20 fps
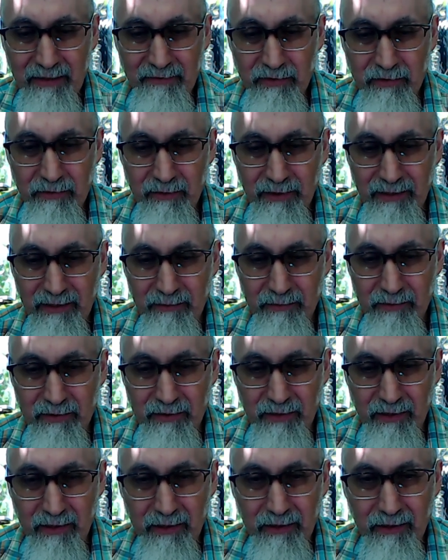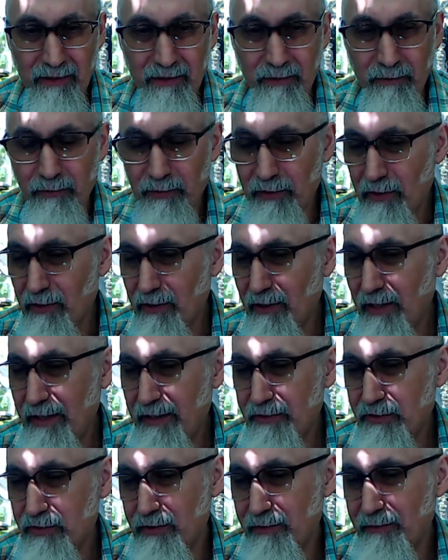streams, we are
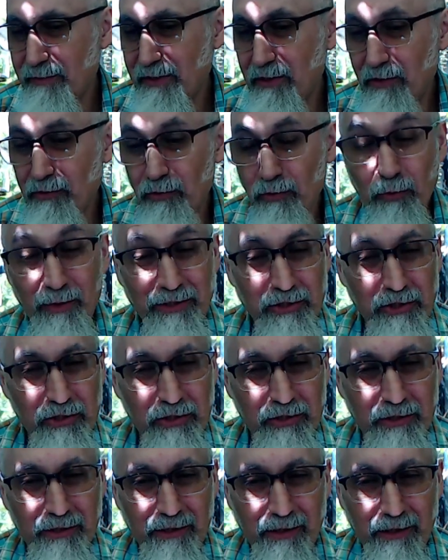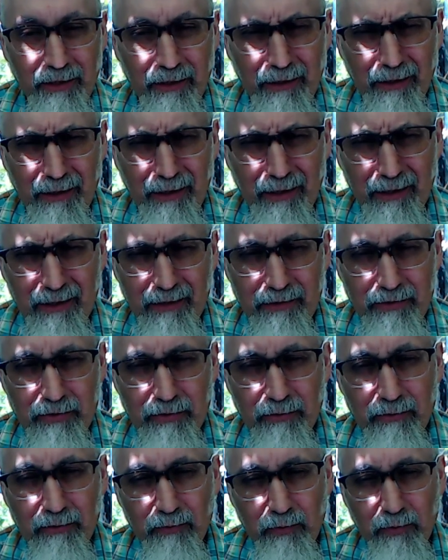live streaming on Twitch.
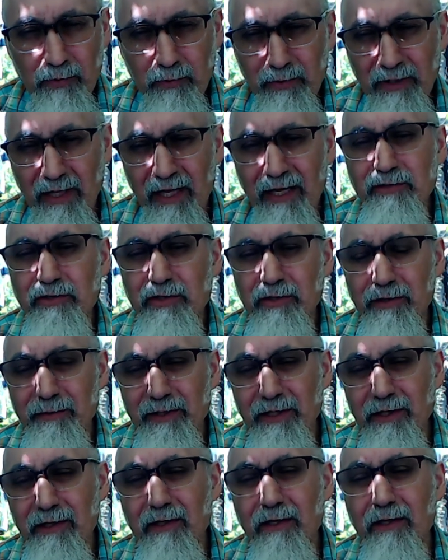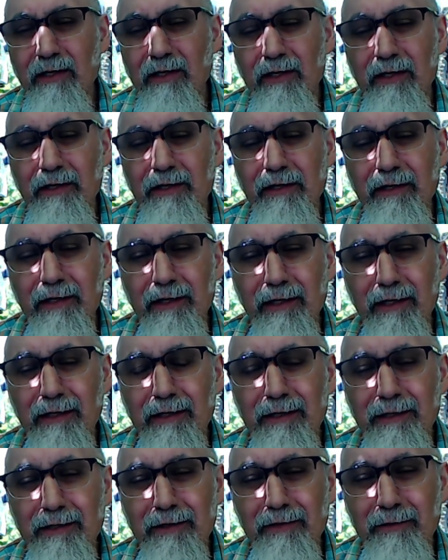Soon we'll be live streaming on
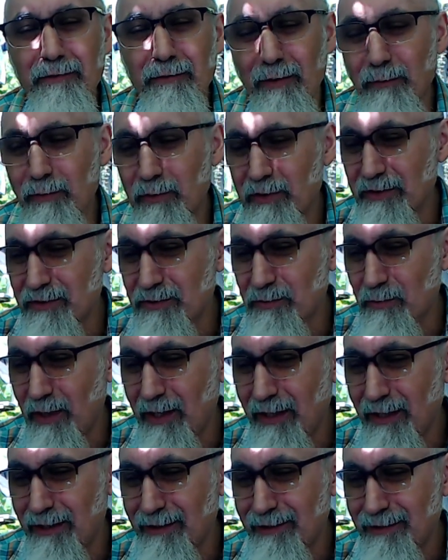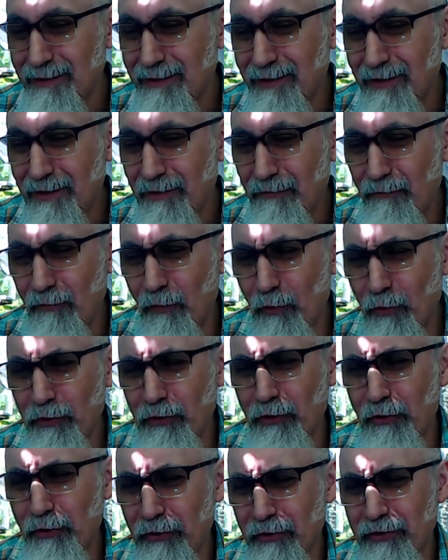Rumble as well.
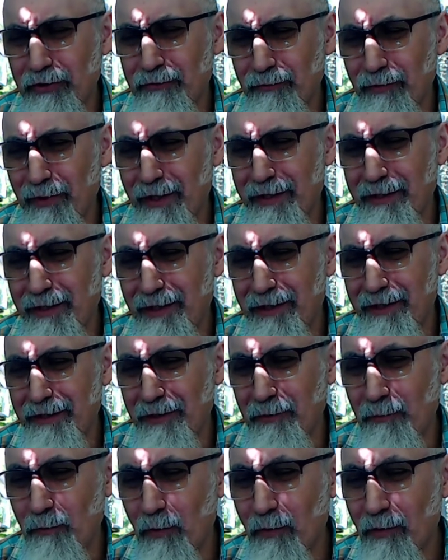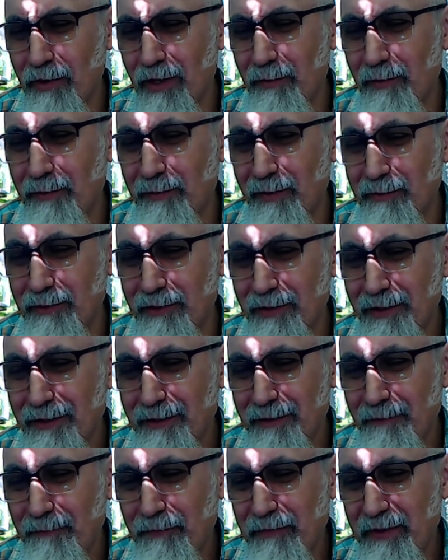Void hook, right on. I woke up about
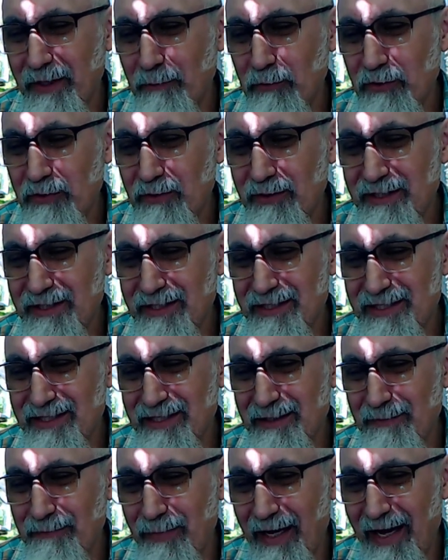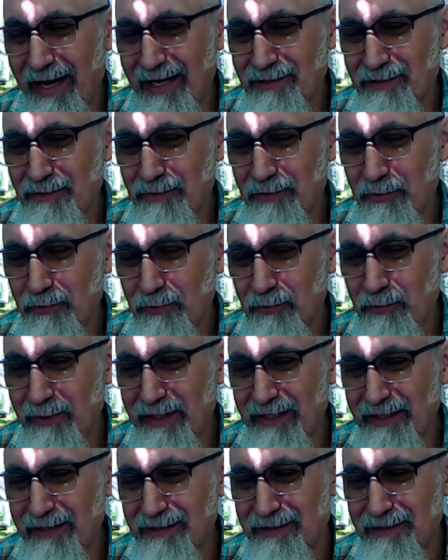WTC past 2
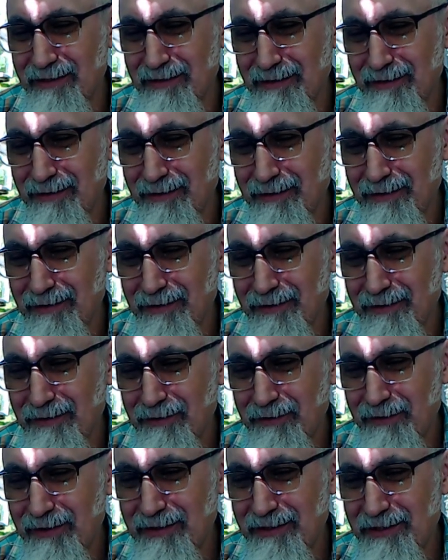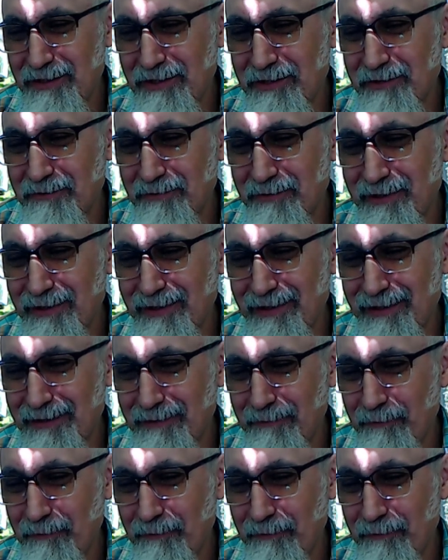weeks. Crazy shit, really.